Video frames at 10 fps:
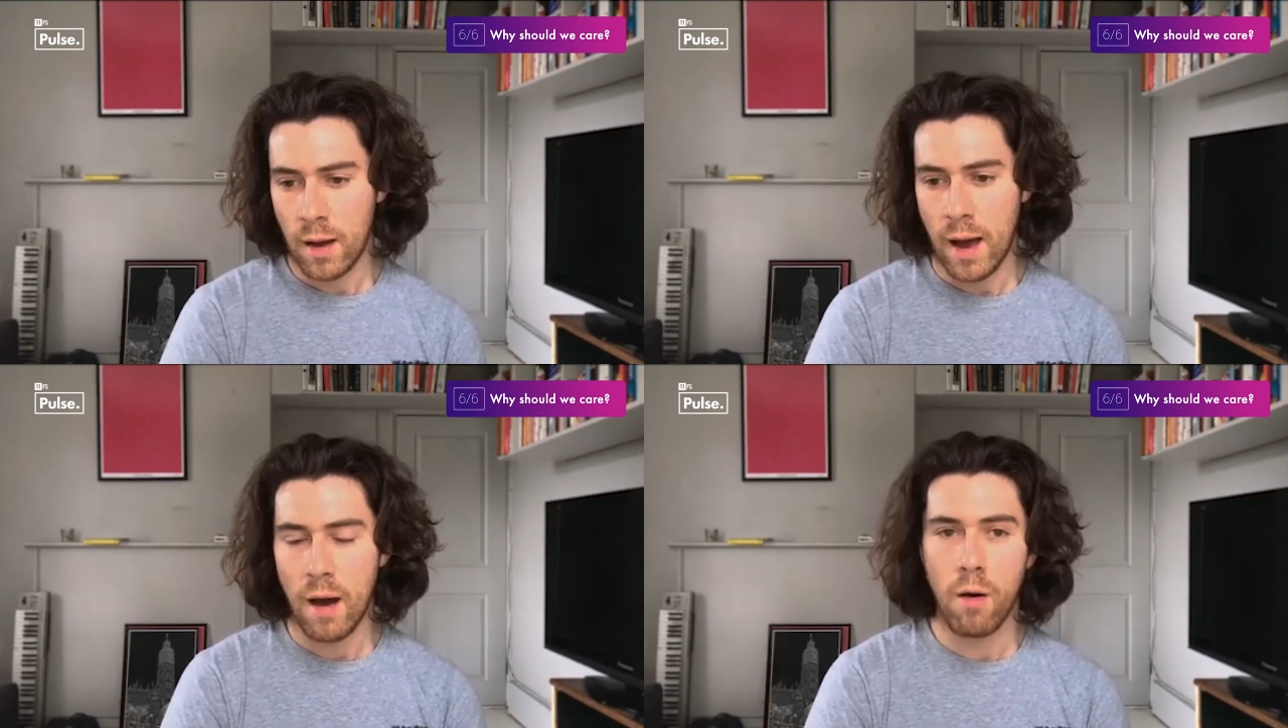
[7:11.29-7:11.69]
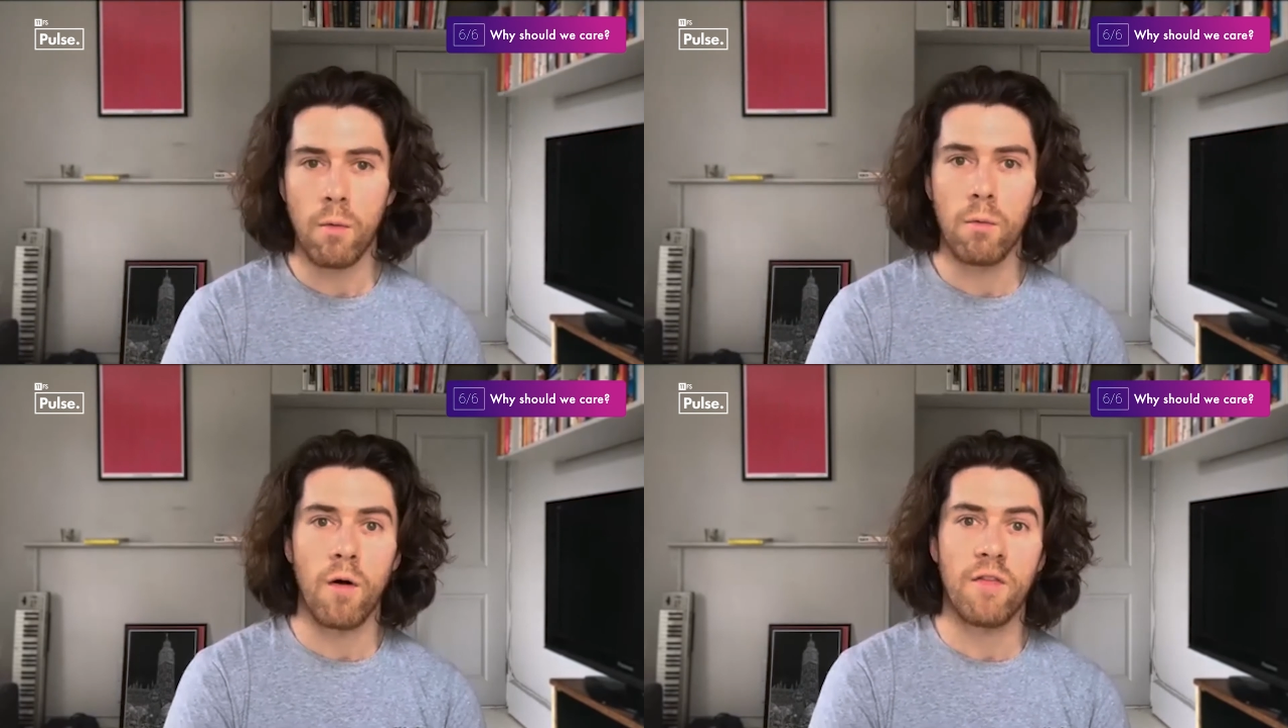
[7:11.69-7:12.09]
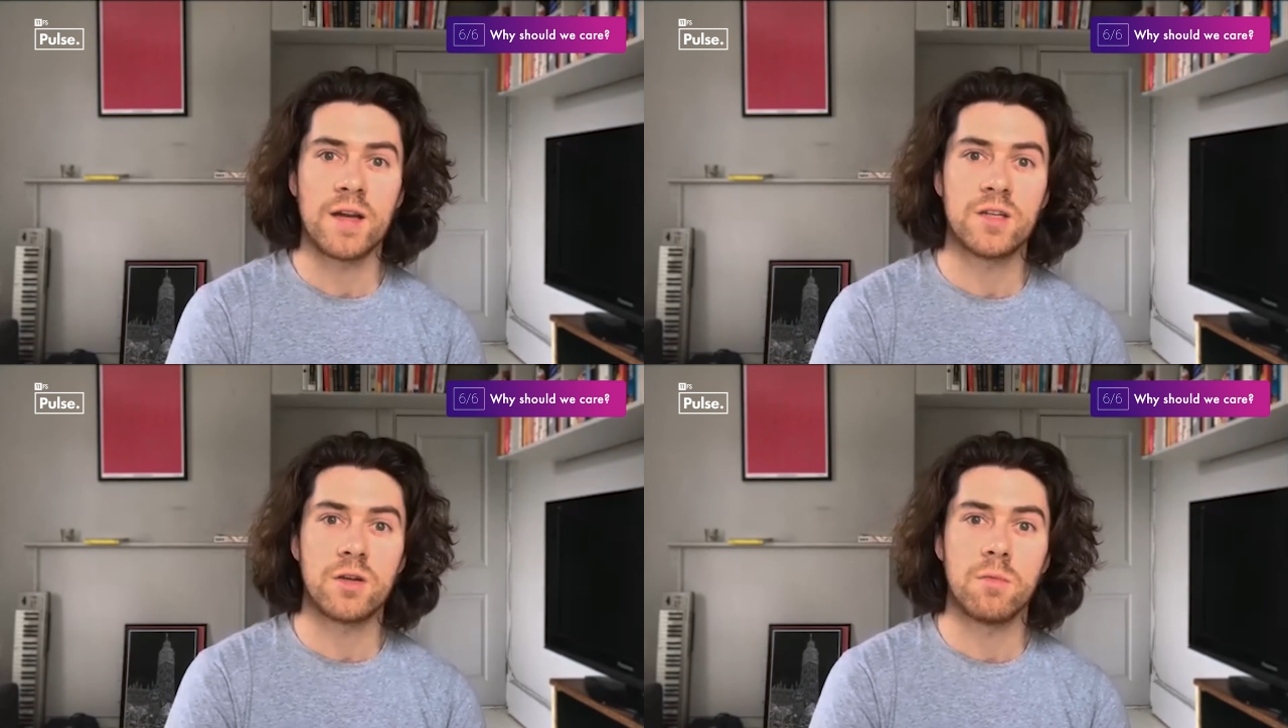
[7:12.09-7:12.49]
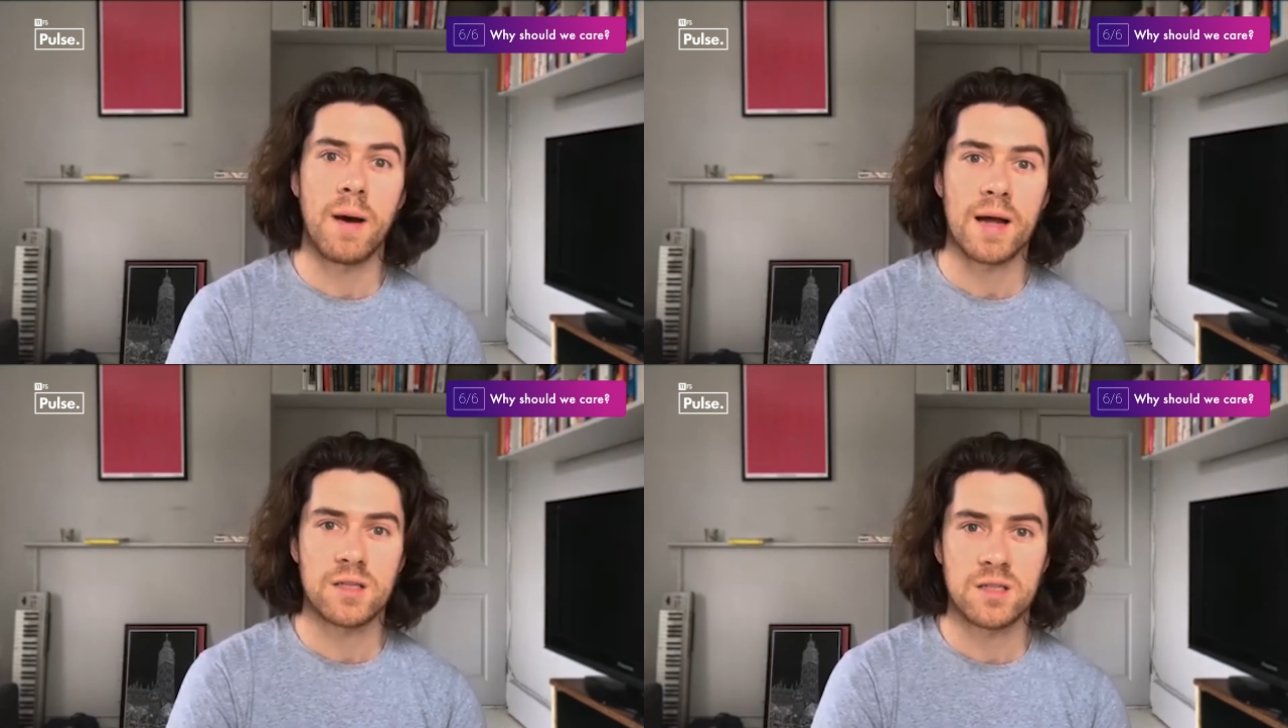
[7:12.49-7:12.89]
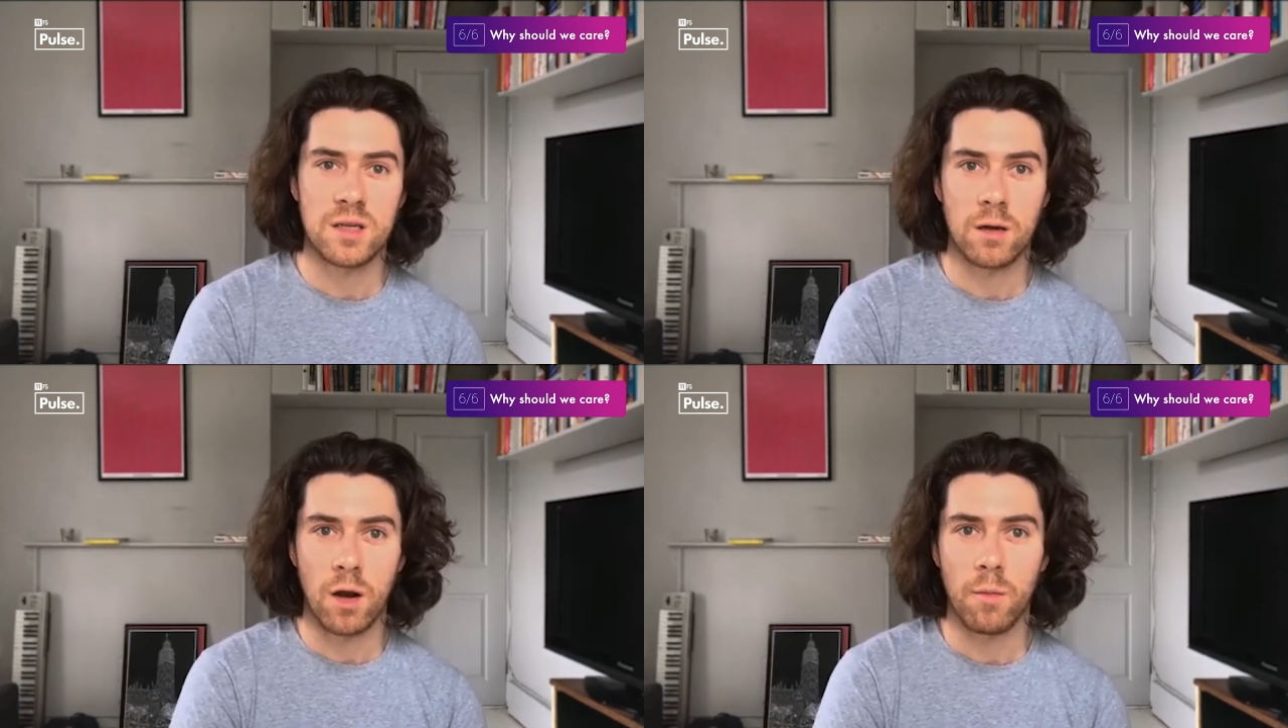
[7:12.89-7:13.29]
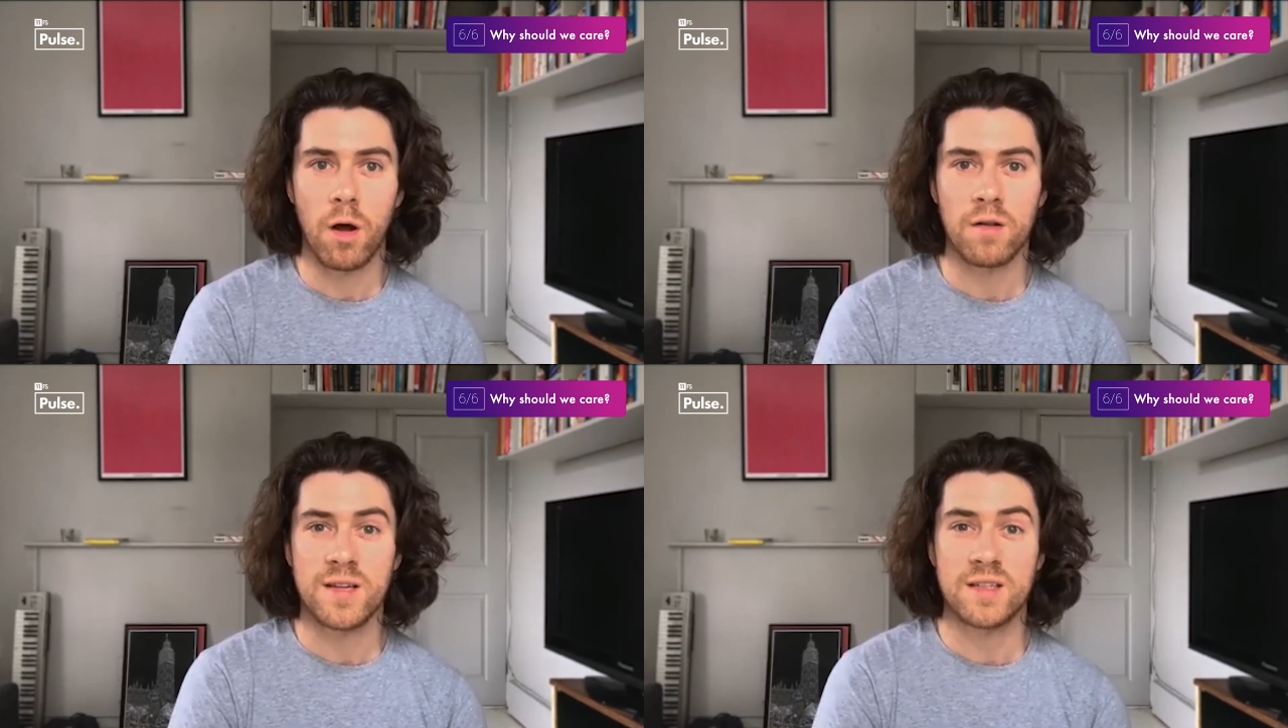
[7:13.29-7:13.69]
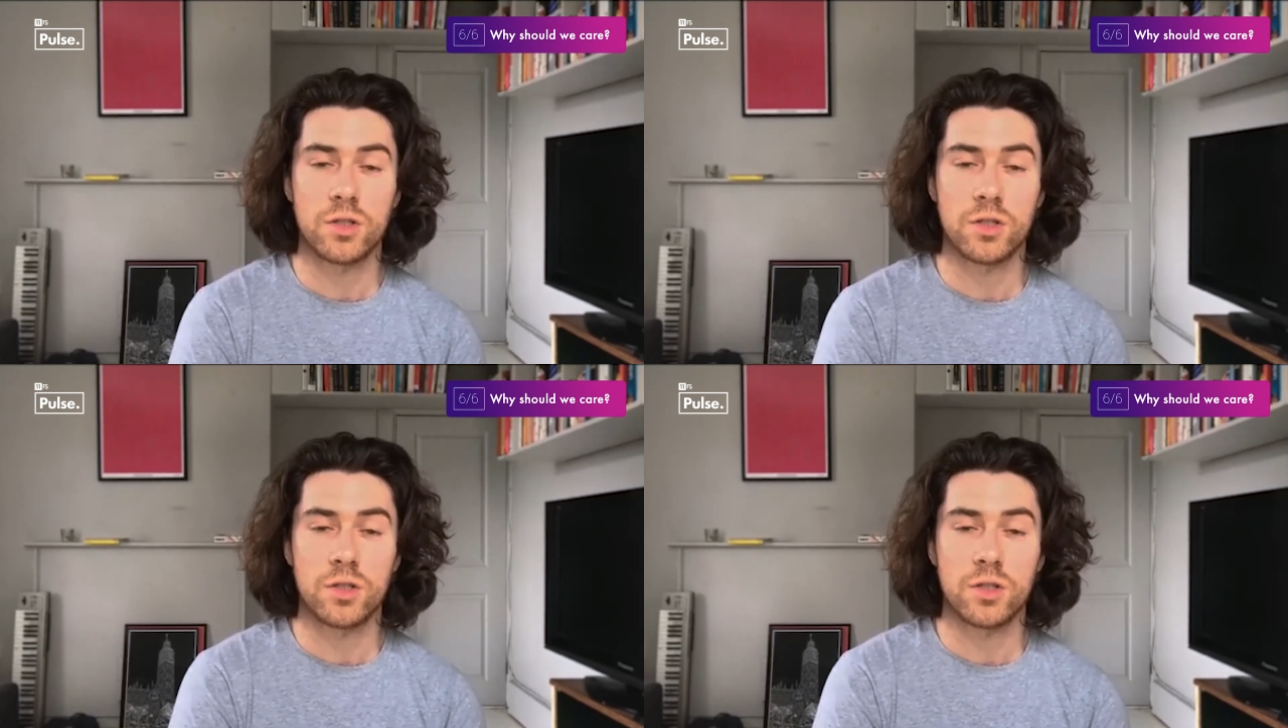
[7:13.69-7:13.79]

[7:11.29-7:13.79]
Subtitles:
how what they do matters in a global context,